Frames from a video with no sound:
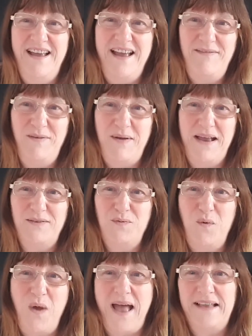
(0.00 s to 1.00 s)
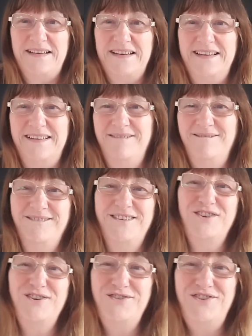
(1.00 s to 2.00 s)
everywhere's wet and
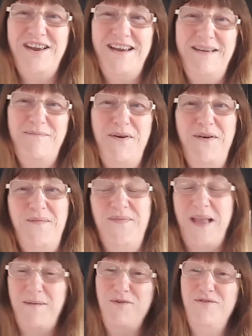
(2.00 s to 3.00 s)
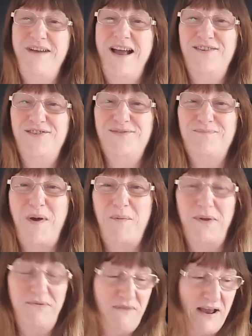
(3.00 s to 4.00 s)
sludgy, but I'm all right just
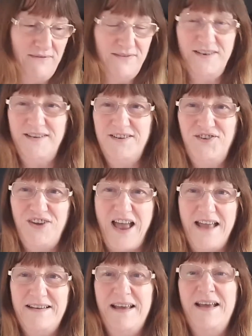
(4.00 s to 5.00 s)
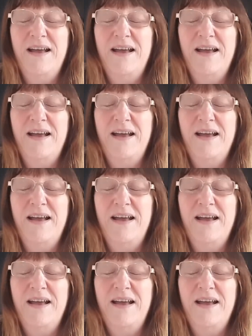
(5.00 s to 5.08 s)
popping round to the shed.